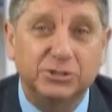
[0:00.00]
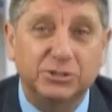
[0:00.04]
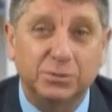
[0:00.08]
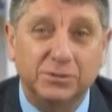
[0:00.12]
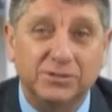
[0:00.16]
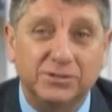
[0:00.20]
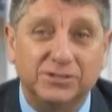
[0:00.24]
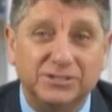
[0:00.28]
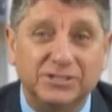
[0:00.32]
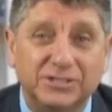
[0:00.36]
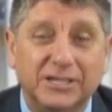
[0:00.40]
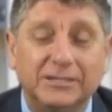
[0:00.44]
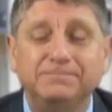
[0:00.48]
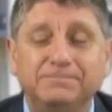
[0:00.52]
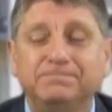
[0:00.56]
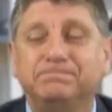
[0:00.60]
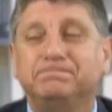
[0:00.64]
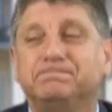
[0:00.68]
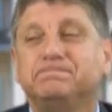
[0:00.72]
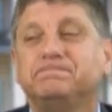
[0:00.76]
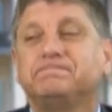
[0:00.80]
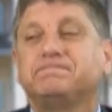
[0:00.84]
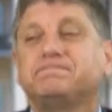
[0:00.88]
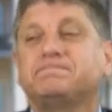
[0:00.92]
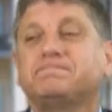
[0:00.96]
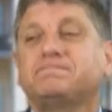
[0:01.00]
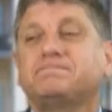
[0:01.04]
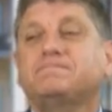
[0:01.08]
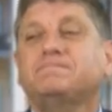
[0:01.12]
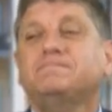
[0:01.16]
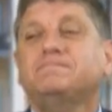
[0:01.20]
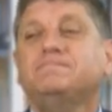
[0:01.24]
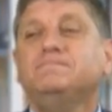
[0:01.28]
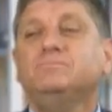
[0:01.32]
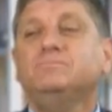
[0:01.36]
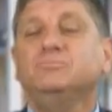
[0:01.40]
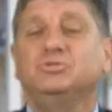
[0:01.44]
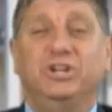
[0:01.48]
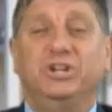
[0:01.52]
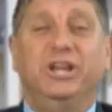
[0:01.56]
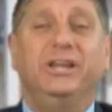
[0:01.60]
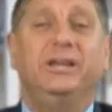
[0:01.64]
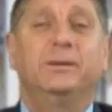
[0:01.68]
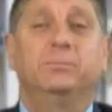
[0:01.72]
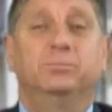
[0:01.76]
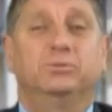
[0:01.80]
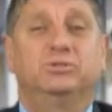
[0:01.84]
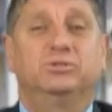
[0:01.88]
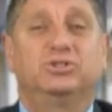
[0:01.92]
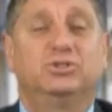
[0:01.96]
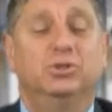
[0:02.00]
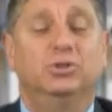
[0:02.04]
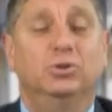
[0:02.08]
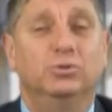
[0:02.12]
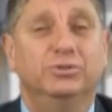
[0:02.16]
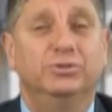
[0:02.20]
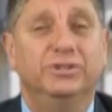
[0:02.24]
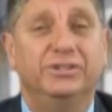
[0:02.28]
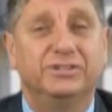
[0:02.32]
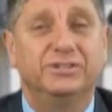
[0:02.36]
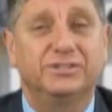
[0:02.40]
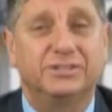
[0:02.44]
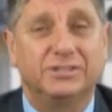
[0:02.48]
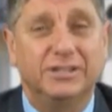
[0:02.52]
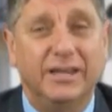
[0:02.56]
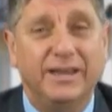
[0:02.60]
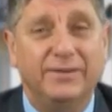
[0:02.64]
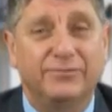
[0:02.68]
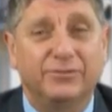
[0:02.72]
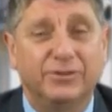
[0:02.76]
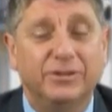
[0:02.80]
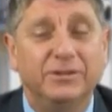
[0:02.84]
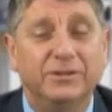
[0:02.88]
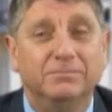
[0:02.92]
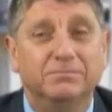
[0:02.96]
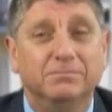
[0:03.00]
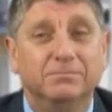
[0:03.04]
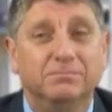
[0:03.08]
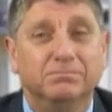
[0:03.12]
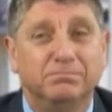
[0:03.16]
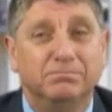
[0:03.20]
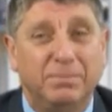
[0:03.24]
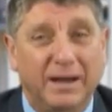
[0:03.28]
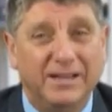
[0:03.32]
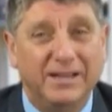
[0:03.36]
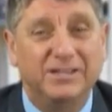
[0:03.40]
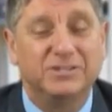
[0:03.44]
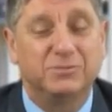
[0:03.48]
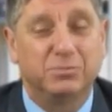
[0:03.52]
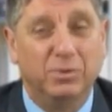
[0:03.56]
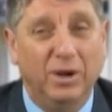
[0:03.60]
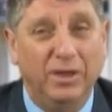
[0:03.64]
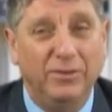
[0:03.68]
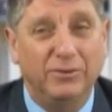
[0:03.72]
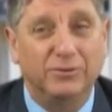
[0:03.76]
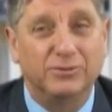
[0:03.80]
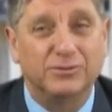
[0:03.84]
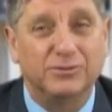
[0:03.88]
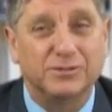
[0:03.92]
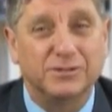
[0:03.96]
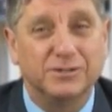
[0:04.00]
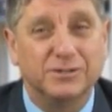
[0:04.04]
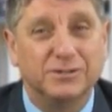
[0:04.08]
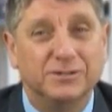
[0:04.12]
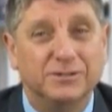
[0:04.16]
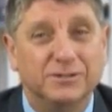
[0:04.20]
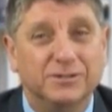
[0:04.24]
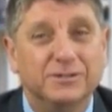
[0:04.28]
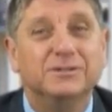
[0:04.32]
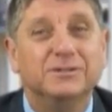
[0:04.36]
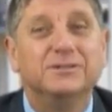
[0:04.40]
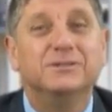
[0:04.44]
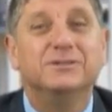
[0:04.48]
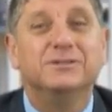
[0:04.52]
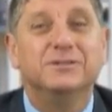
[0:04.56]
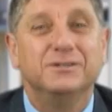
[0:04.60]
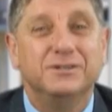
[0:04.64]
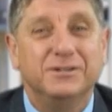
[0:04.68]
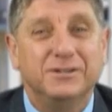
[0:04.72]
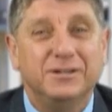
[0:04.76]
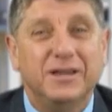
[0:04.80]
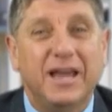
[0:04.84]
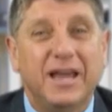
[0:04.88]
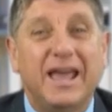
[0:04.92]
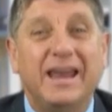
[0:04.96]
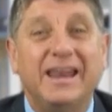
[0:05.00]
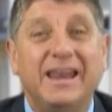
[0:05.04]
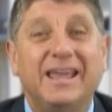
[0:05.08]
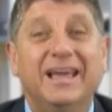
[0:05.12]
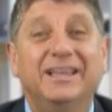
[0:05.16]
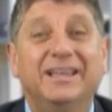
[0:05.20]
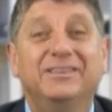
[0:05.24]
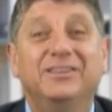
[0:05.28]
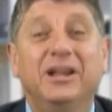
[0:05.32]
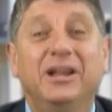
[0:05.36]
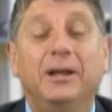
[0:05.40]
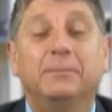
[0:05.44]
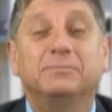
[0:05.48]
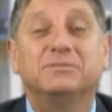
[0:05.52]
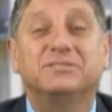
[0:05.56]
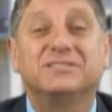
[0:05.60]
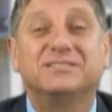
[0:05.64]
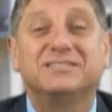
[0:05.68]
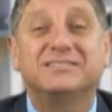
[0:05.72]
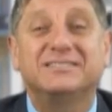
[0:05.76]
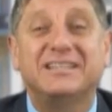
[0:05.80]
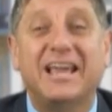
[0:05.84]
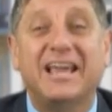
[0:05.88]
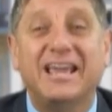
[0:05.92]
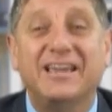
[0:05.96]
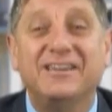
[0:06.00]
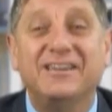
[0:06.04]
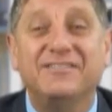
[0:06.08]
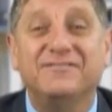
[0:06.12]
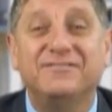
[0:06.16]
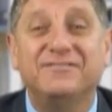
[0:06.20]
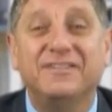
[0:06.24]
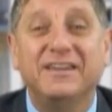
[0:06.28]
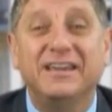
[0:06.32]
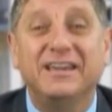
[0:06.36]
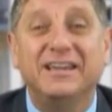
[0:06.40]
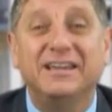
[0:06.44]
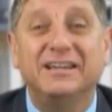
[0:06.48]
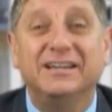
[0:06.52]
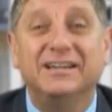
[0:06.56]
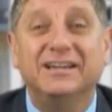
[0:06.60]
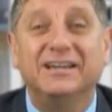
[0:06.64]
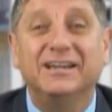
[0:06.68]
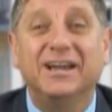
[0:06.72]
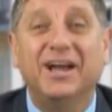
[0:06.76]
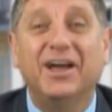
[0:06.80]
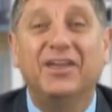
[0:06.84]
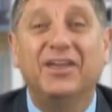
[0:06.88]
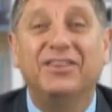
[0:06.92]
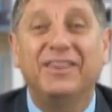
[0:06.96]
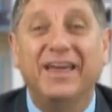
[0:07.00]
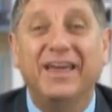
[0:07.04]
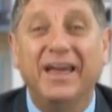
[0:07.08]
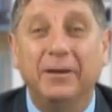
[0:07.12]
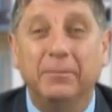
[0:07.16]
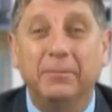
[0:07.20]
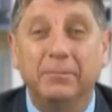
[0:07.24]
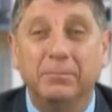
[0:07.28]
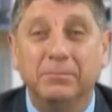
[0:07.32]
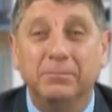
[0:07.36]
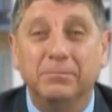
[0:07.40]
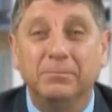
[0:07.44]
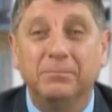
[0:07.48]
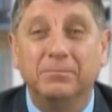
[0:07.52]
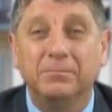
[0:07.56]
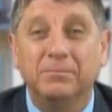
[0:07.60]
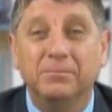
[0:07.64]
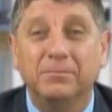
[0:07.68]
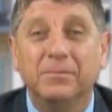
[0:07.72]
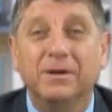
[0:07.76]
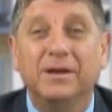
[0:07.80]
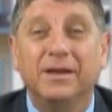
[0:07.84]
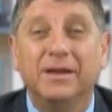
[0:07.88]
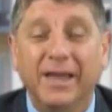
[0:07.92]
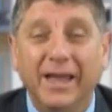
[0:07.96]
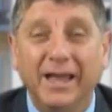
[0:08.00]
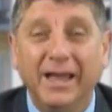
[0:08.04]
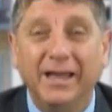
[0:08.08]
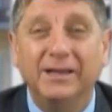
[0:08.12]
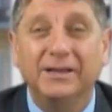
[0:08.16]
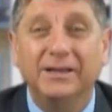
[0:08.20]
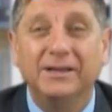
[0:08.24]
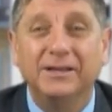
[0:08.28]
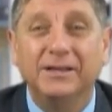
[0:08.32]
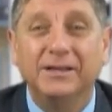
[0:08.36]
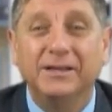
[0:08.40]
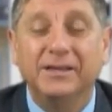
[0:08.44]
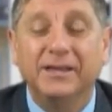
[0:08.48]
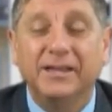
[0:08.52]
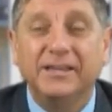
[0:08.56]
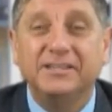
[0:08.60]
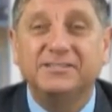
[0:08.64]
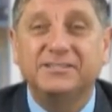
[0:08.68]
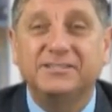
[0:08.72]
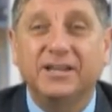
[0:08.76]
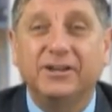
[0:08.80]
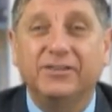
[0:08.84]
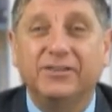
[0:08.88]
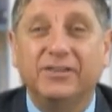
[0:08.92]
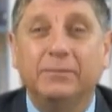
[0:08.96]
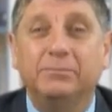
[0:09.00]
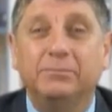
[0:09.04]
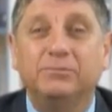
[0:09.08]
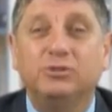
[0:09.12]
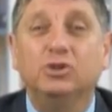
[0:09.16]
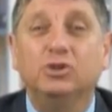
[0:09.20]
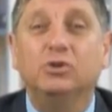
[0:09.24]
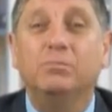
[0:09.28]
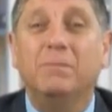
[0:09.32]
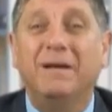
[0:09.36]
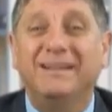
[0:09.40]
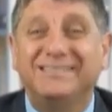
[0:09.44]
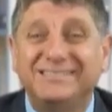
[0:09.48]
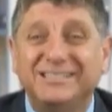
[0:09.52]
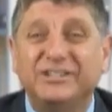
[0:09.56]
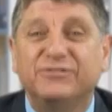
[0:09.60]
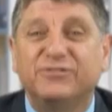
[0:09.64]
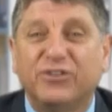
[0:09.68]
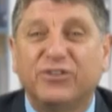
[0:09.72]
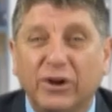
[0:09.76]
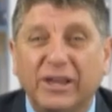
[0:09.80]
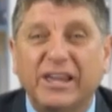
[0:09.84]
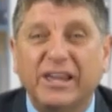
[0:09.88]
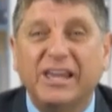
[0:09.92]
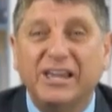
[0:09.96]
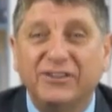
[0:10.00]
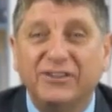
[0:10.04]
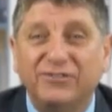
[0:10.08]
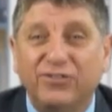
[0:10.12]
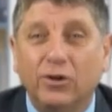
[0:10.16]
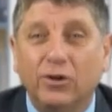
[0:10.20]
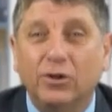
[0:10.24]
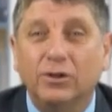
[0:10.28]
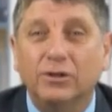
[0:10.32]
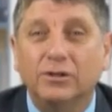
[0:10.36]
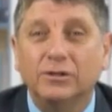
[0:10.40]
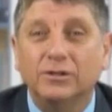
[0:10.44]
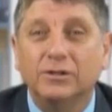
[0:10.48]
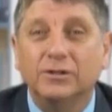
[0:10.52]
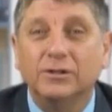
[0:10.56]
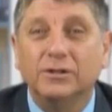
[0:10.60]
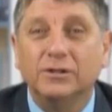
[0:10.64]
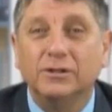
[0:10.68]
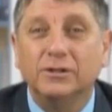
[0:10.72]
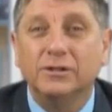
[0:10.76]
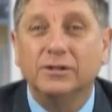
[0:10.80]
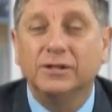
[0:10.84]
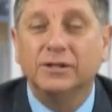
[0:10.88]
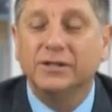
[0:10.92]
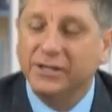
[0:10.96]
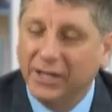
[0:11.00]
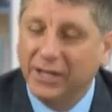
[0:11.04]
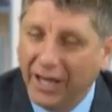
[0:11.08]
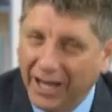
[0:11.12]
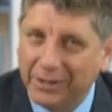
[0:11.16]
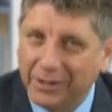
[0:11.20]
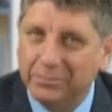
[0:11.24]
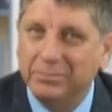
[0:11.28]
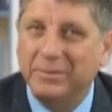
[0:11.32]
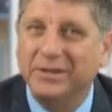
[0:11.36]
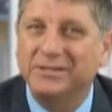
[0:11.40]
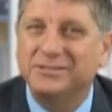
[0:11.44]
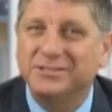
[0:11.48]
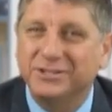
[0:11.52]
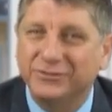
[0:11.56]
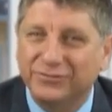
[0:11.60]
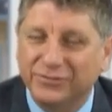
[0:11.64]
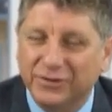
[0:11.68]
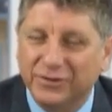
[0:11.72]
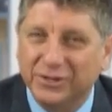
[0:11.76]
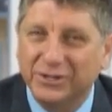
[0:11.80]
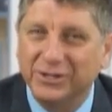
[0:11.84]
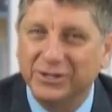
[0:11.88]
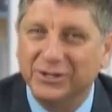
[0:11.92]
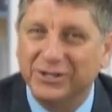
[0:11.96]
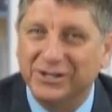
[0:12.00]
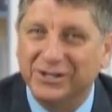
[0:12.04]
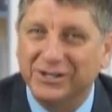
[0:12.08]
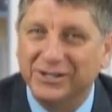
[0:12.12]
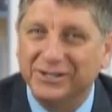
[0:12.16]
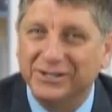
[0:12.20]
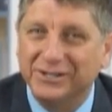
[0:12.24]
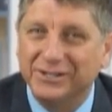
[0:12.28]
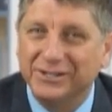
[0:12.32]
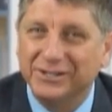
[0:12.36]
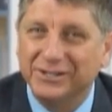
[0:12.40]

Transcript: Israel's son? Jacob was sold into slavery by his brothers, and he ended up saving them. Yeah. He said to them, "You meant it for evil. God meant it for good."